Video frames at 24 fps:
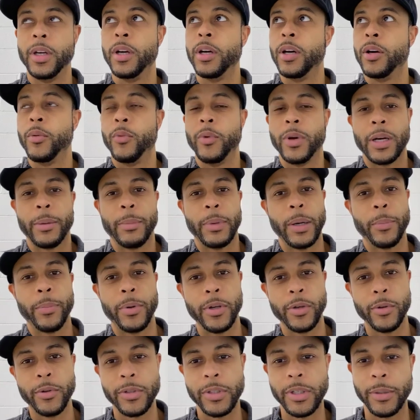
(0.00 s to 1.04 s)
one of my
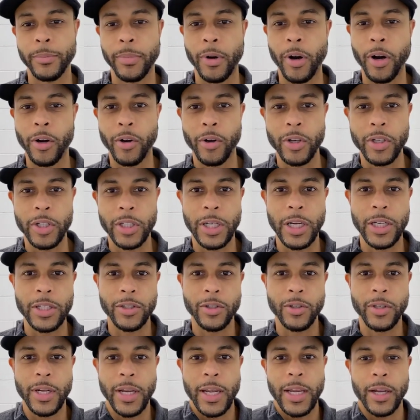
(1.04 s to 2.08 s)
producing partners
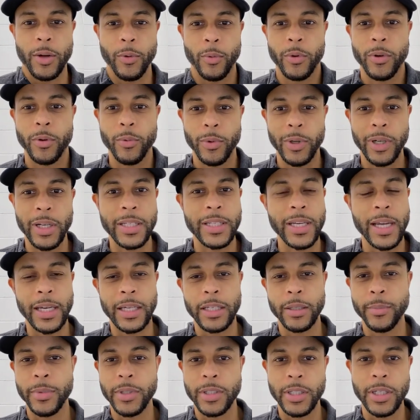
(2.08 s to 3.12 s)
yesterday, and we're really taking
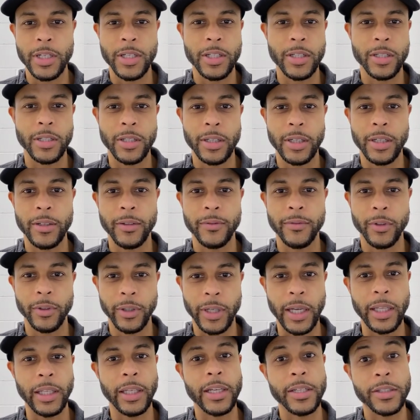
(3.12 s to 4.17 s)
the position of
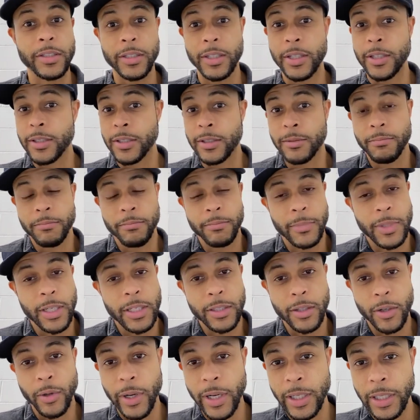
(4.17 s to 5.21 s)
okay, let's just
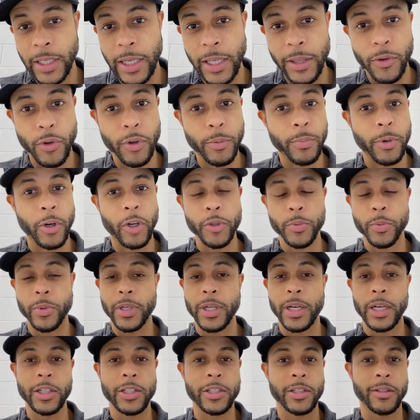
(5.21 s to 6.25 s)
let's go ahead and get through post
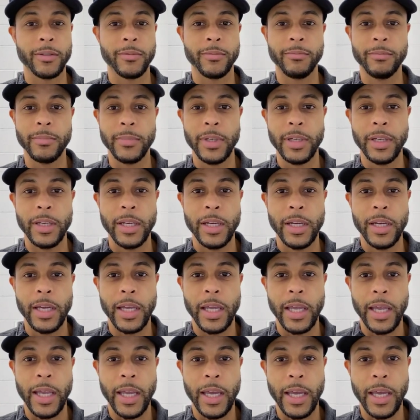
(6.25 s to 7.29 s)
production,
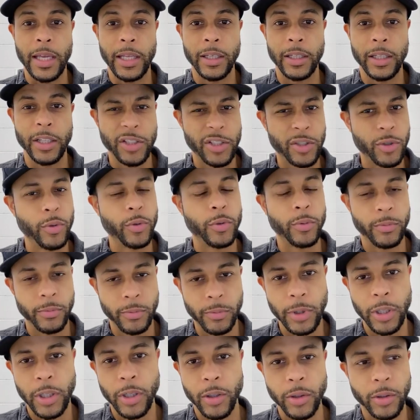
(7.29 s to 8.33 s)
and let's do
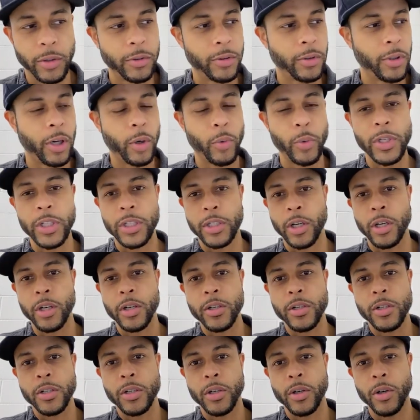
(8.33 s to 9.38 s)
you know our
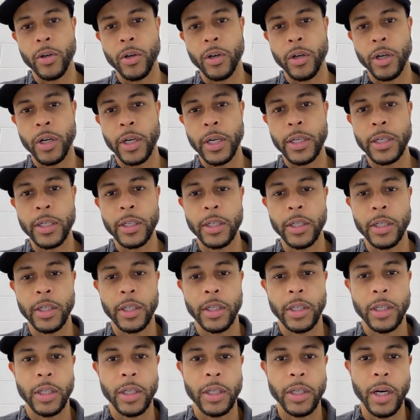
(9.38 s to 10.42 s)
research on
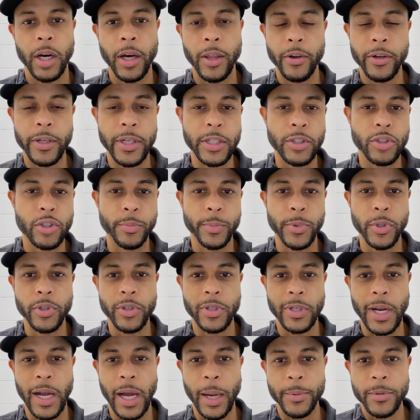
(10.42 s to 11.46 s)
other
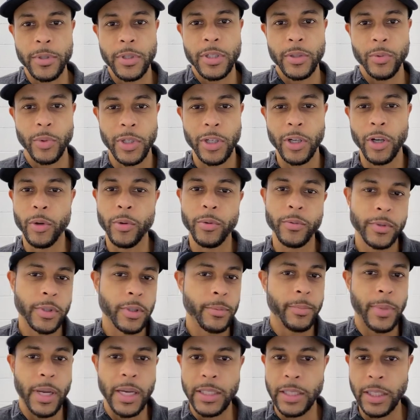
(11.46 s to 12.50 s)
distribution options. We know
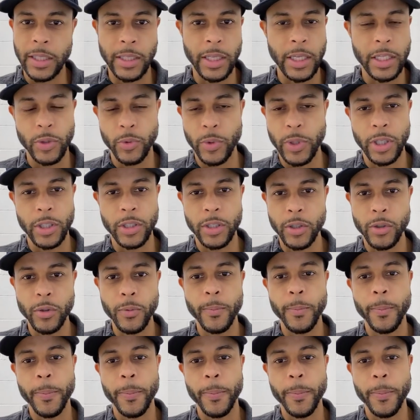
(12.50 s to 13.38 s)
some basic things we can do.